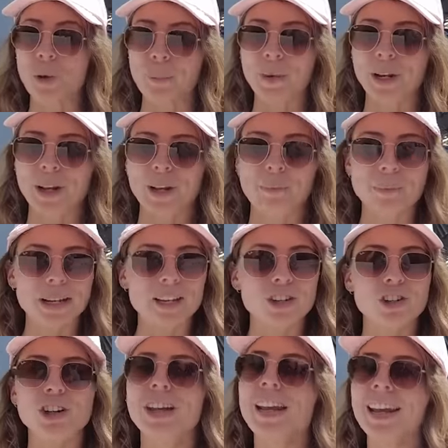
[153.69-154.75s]
popular
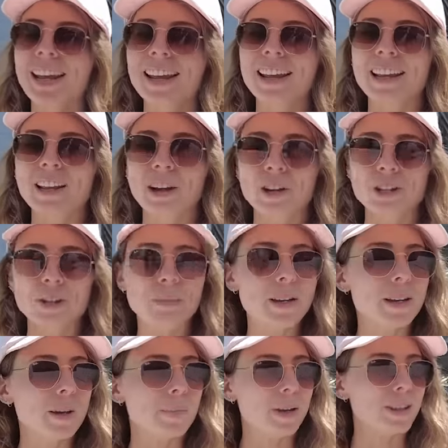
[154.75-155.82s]
beach here in Koh
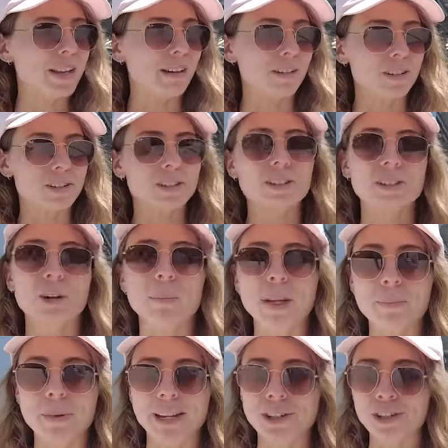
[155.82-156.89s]
Samui, but there is so many
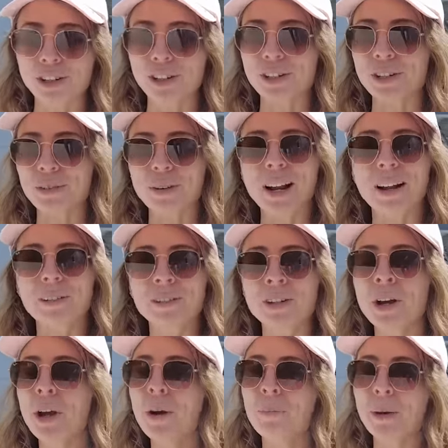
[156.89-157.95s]
beaches around.
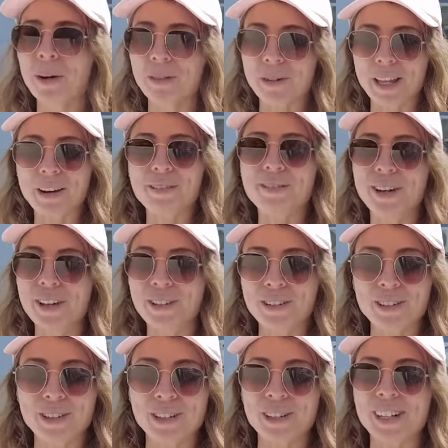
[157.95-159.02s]
But without further
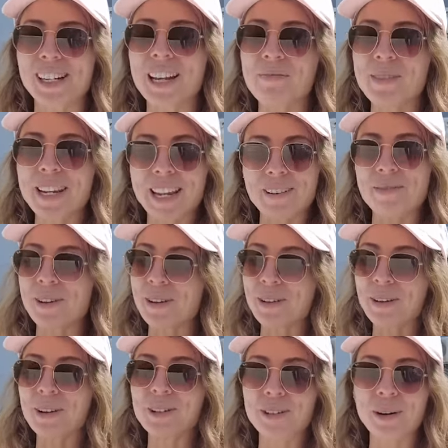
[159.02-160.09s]
ado, let me give
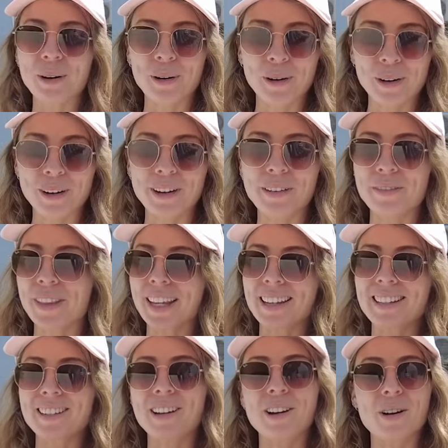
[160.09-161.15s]
you a tour of
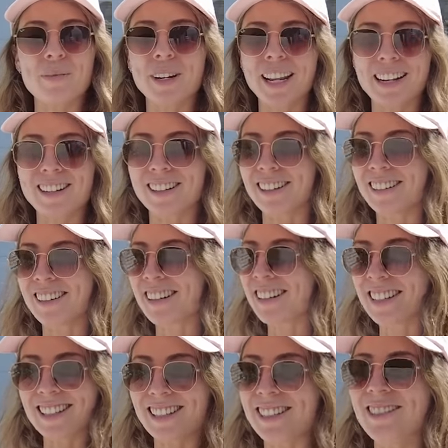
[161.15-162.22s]
this accommodation because
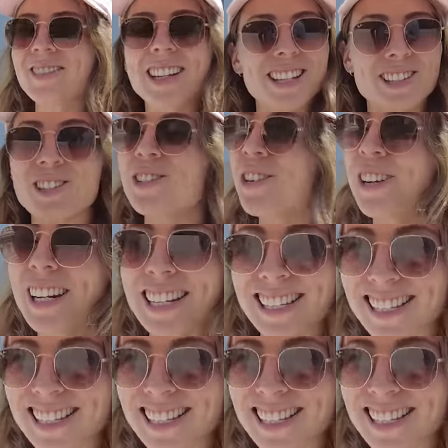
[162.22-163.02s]
it's truly